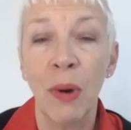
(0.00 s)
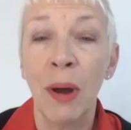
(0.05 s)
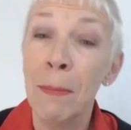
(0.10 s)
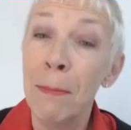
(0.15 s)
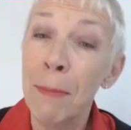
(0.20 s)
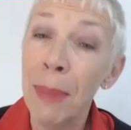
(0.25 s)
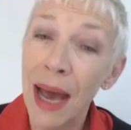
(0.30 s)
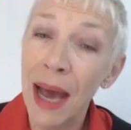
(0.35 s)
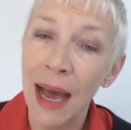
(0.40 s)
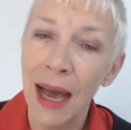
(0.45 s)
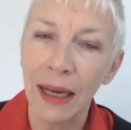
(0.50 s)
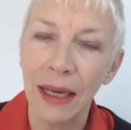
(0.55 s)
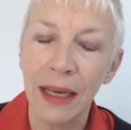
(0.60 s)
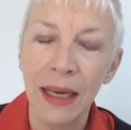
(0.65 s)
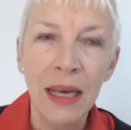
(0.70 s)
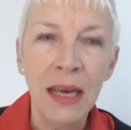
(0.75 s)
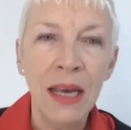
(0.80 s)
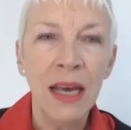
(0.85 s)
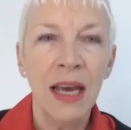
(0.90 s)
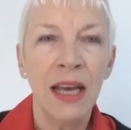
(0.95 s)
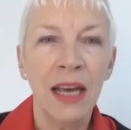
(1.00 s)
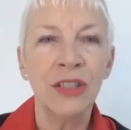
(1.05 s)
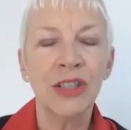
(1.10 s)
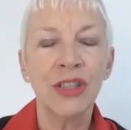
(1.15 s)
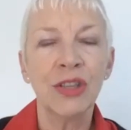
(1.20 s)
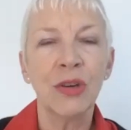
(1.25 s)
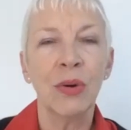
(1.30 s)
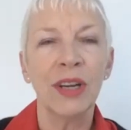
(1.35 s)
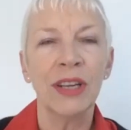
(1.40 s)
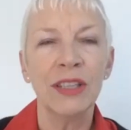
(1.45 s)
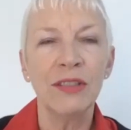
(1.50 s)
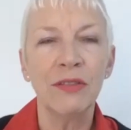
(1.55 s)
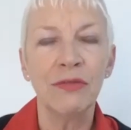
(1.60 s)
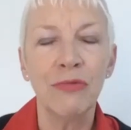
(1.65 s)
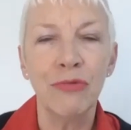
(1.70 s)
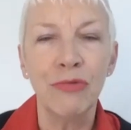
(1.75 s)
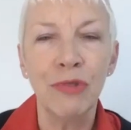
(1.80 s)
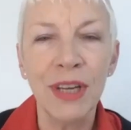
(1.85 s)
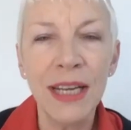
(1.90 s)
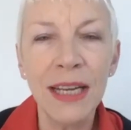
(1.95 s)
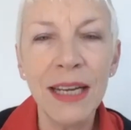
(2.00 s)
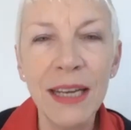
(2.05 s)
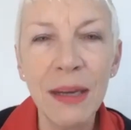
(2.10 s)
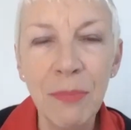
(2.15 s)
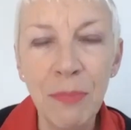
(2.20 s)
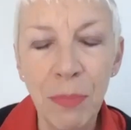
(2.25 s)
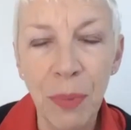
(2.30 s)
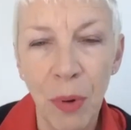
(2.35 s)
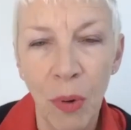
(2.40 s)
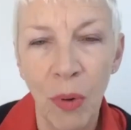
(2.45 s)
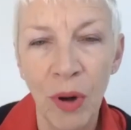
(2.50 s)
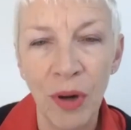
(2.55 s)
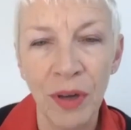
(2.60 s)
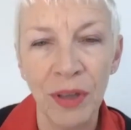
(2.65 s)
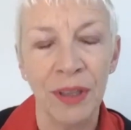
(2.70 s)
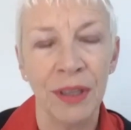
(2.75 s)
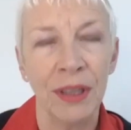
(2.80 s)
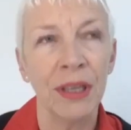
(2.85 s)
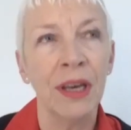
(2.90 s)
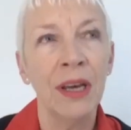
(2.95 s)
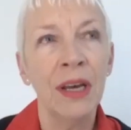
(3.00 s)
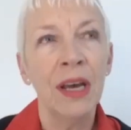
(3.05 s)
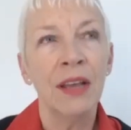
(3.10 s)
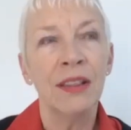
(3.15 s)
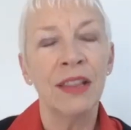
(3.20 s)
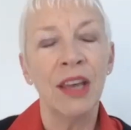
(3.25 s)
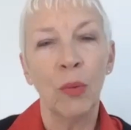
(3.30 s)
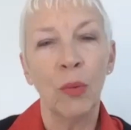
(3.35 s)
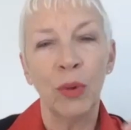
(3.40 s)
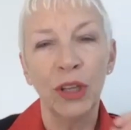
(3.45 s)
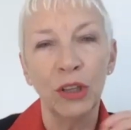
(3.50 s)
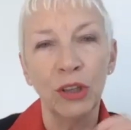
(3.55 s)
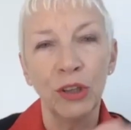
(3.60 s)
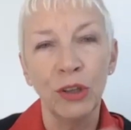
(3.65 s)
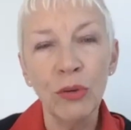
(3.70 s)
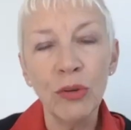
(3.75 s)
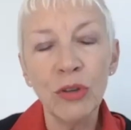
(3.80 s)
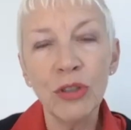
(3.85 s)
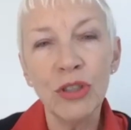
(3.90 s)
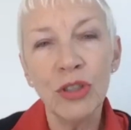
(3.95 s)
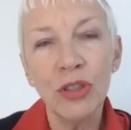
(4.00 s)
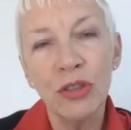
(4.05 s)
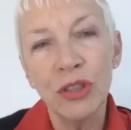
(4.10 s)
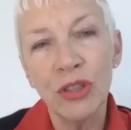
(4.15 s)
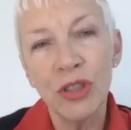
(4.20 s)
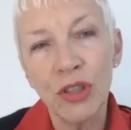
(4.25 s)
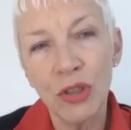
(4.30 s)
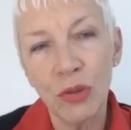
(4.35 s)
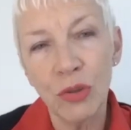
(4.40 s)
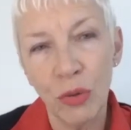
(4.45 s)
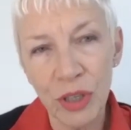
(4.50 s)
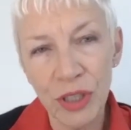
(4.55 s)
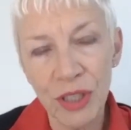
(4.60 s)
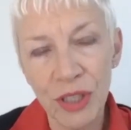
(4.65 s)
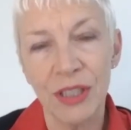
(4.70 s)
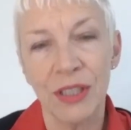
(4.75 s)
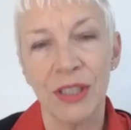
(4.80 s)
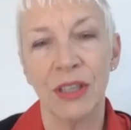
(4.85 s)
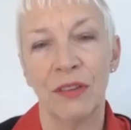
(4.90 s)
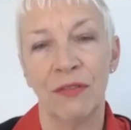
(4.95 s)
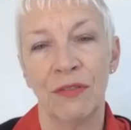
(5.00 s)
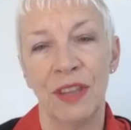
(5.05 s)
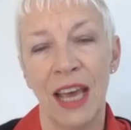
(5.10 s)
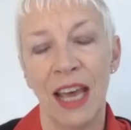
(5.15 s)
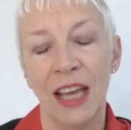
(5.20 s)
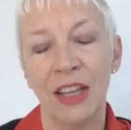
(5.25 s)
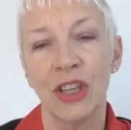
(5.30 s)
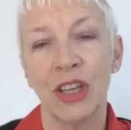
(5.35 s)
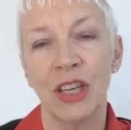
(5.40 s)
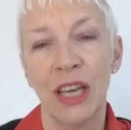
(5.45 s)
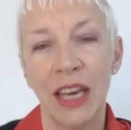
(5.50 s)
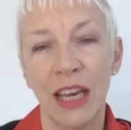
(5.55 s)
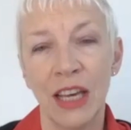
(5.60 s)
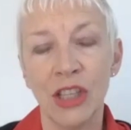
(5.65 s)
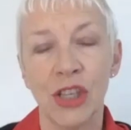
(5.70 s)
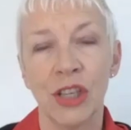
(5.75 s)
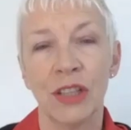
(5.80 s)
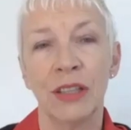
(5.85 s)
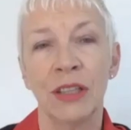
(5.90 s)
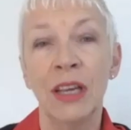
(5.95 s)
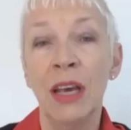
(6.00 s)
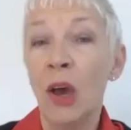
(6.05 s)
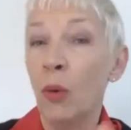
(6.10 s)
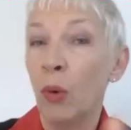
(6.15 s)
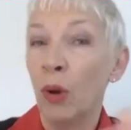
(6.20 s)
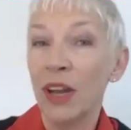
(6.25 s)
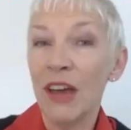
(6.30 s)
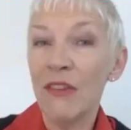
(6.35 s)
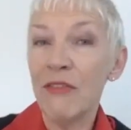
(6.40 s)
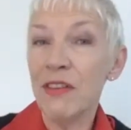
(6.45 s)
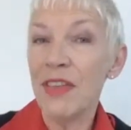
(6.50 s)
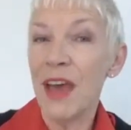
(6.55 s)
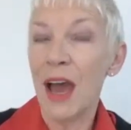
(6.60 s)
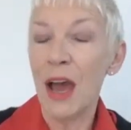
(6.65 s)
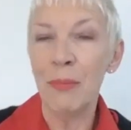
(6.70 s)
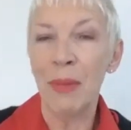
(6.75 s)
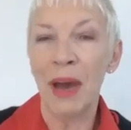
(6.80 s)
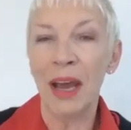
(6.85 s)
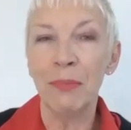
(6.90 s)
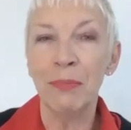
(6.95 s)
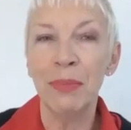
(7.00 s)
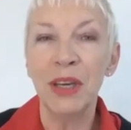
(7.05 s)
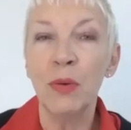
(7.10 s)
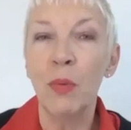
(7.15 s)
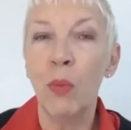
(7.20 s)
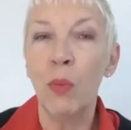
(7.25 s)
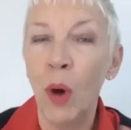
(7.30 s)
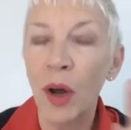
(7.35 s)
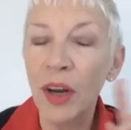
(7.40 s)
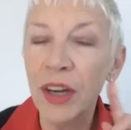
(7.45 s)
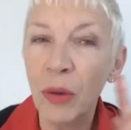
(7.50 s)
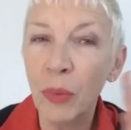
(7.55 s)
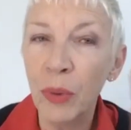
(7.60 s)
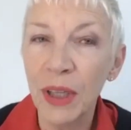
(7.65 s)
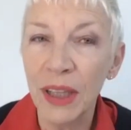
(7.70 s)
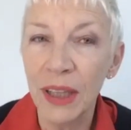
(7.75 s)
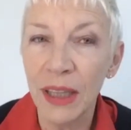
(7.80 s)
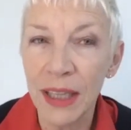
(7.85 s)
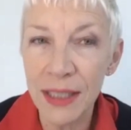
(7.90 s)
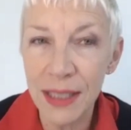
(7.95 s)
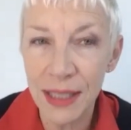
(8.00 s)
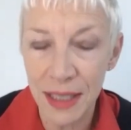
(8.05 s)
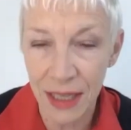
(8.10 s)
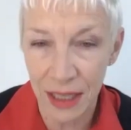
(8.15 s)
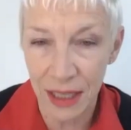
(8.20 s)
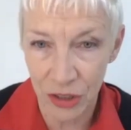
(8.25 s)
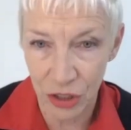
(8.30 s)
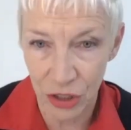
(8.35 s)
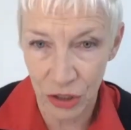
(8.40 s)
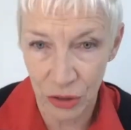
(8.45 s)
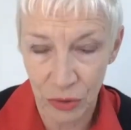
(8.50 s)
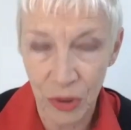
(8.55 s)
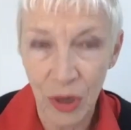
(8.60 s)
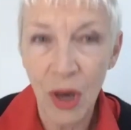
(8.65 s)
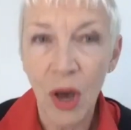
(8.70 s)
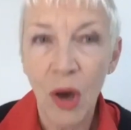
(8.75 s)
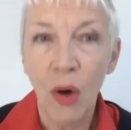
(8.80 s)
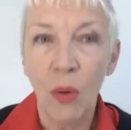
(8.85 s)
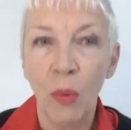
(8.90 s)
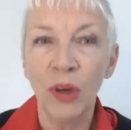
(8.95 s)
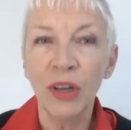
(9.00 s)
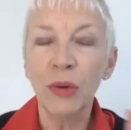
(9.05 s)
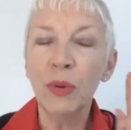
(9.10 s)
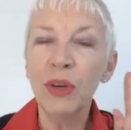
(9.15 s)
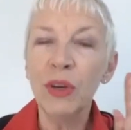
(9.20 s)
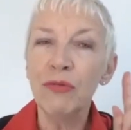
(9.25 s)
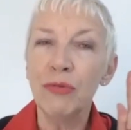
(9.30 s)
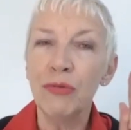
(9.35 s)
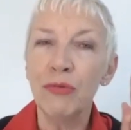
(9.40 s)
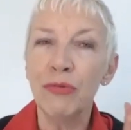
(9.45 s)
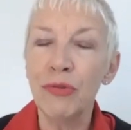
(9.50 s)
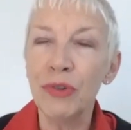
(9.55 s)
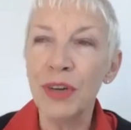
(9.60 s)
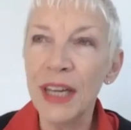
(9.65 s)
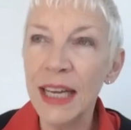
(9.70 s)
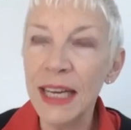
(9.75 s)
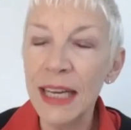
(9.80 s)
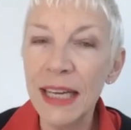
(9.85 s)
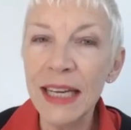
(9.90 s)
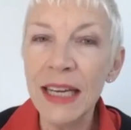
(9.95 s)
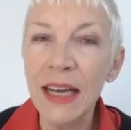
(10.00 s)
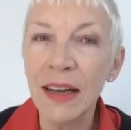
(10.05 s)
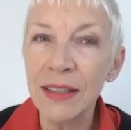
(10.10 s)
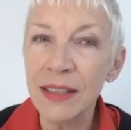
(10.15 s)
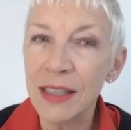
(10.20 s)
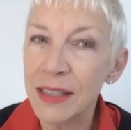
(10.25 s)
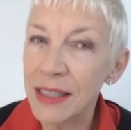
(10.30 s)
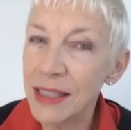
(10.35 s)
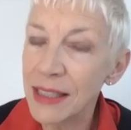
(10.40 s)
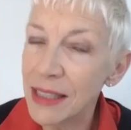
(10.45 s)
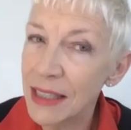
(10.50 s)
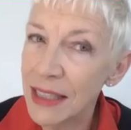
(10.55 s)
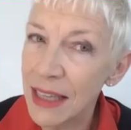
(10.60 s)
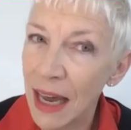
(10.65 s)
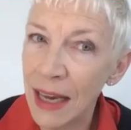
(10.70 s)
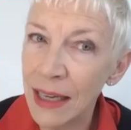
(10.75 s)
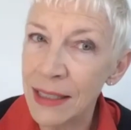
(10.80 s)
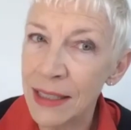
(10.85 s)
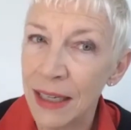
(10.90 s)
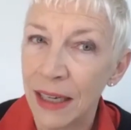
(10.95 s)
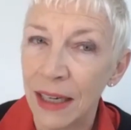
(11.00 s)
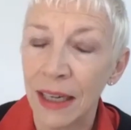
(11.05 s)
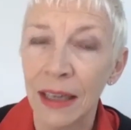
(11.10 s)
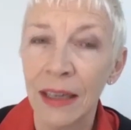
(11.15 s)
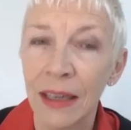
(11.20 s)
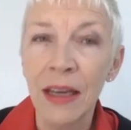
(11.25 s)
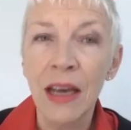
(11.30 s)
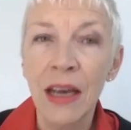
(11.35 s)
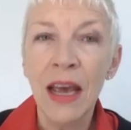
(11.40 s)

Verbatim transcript: unpack. And so it is really important that we look to the sources of the education, whatever that might be. What are we listening to? What are we mm. really understanding.